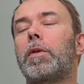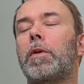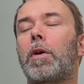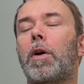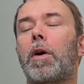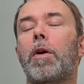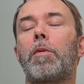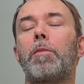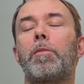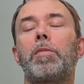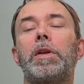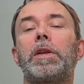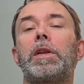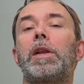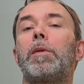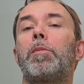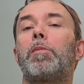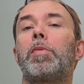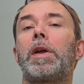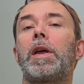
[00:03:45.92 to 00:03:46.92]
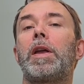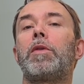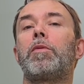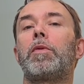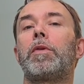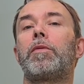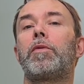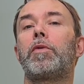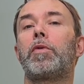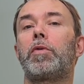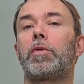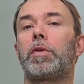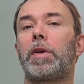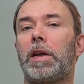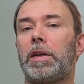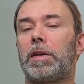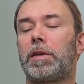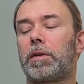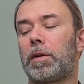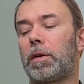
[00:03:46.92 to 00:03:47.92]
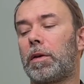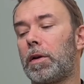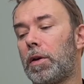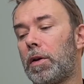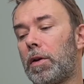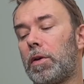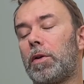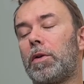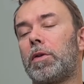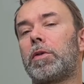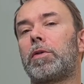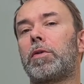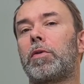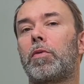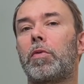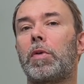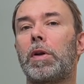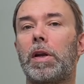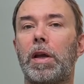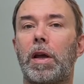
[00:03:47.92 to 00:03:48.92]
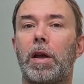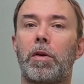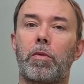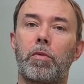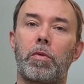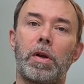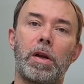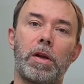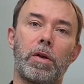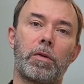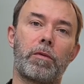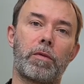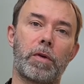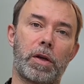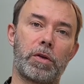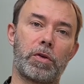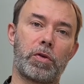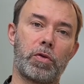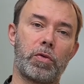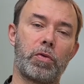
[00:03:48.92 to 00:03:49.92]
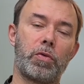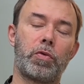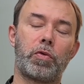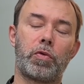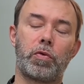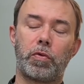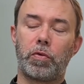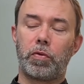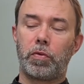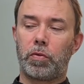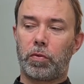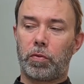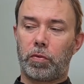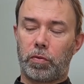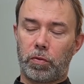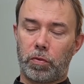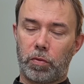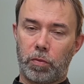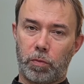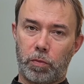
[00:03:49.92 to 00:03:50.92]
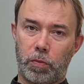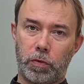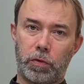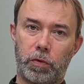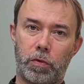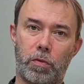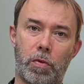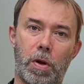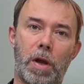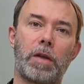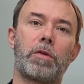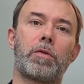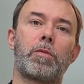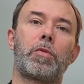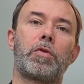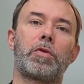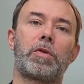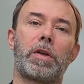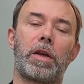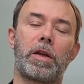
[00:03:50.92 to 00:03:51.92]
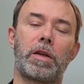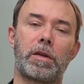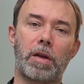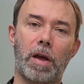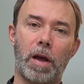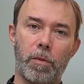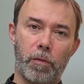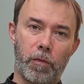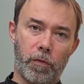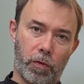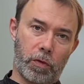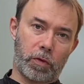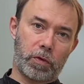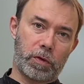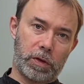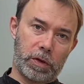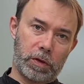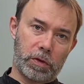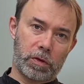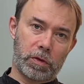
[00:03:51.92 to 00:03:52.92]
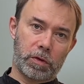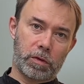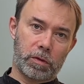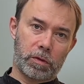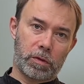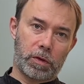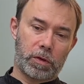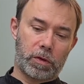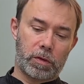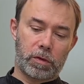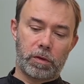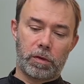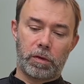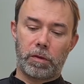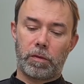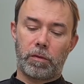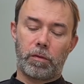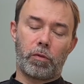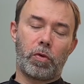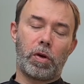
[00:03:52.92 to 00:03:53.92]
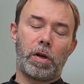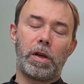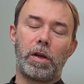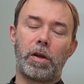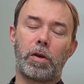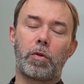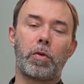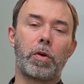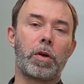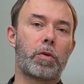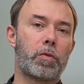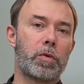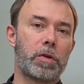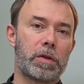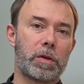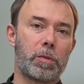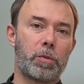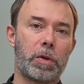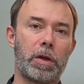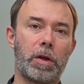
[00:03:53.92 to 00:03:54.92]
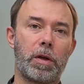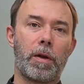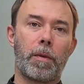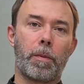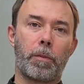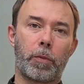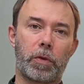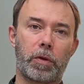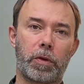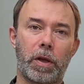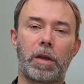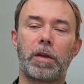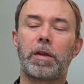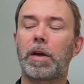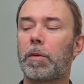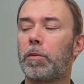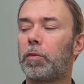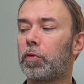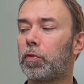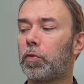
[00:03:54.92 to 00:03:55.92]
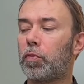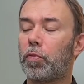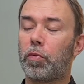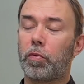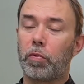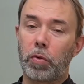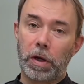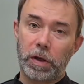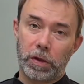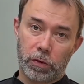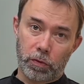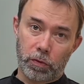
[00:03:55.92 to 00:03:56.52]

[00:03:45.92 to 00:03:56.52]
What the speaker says: completely plain with no taste. So really, I really advise you to put the right amount. Take time for this. It's really quick recipe, but take time to weight your